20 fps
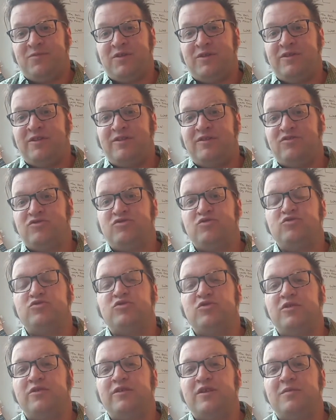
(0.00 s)
And they're so
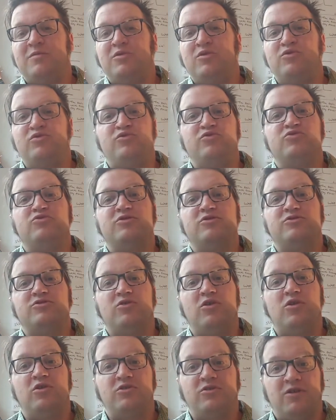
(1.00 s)
sorry that I'm going through such
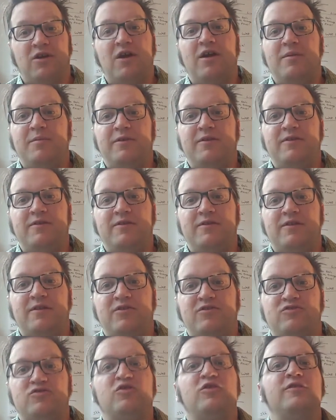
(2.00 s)
a hard time. And
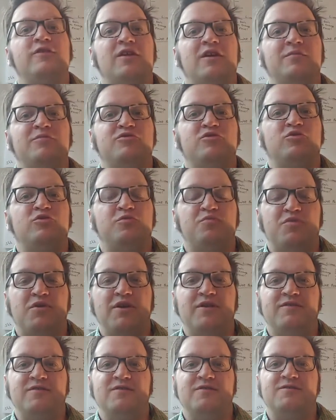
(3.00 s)
they're sorry that I'm so
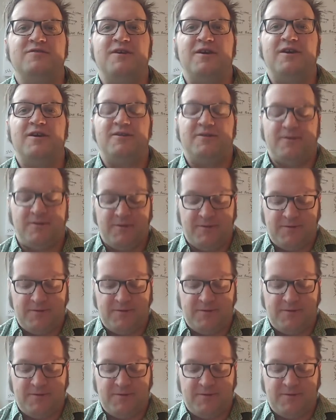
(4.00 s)
depressed and sad.